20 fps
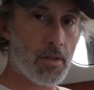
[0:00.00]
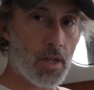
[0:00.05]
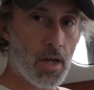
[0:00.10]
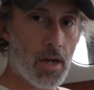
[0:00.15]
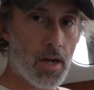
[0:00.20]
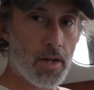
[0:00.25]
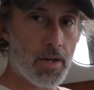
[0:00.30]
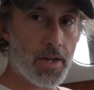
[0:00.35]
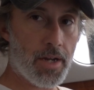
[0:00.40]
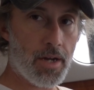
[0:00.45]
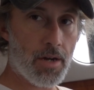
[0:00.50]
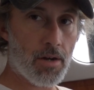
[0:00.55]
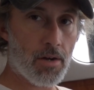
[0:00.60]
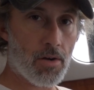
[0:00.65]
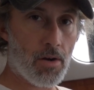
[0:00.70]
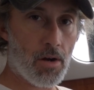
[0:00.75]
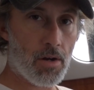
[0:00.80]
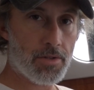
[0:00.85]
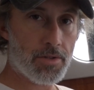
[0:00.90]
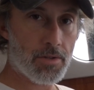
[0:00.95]
line here
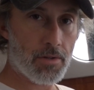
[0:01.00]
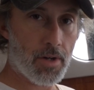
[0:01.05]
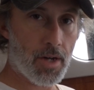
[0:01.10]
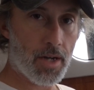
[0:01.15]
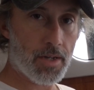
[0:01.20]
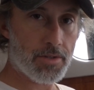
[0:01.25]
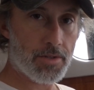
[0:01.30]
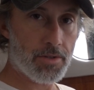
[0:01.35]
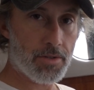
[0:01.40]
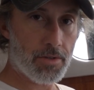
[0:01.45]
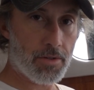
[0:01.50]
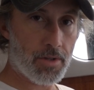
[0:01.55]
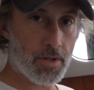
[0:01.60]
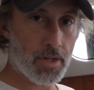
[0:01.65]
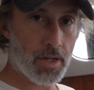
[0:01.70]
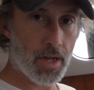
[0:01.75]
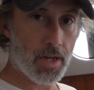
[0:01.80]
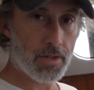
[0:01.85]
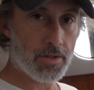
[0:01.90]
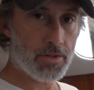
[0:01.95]
also has to
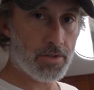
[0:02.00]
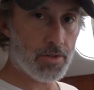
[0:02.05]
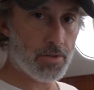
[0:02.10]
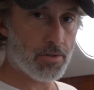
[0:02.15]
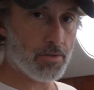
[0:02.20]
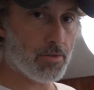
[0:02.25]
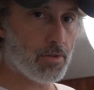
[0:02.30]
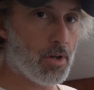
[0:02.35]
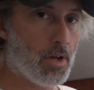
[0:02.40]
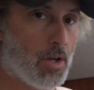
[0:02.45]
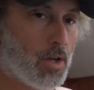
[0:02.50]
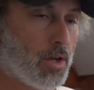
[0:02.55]
connect to